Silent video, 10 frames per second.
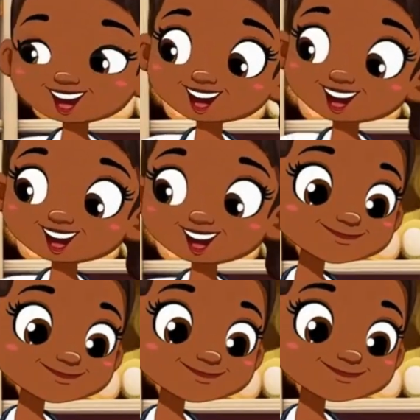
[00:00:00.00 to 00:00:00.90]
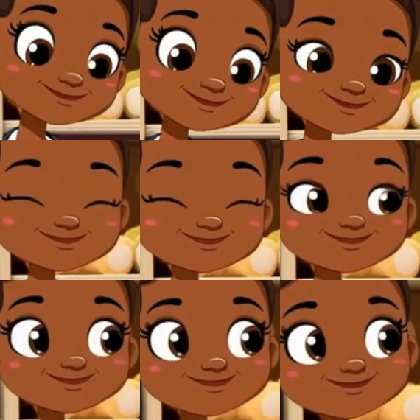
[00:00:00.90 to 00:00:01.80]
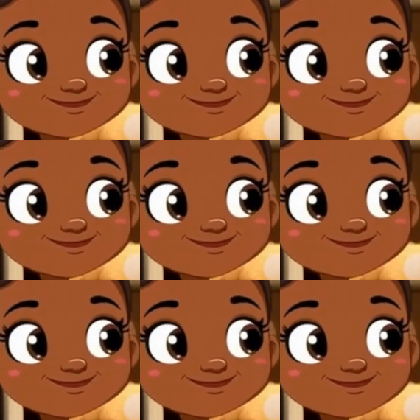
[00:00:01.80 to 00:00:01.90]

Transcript: Ready? Now,